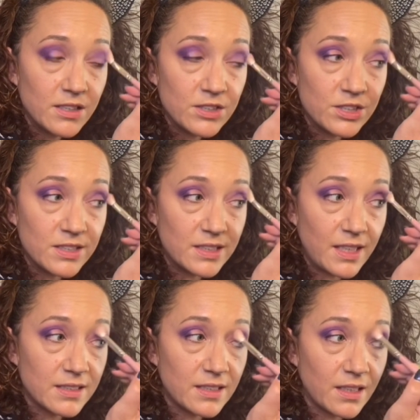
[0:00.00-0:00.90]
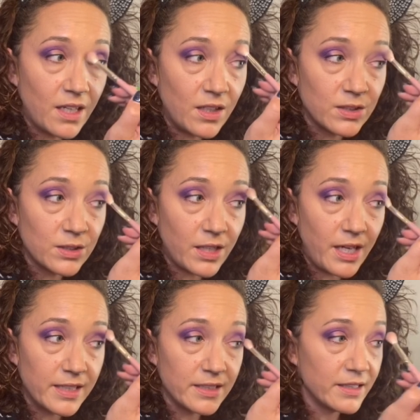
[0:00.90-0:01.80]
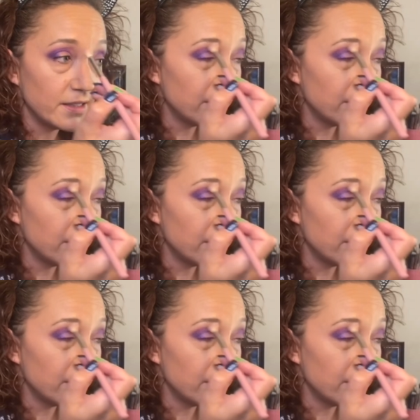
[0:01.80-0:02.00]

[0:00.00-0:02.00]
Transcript: she says the color kind of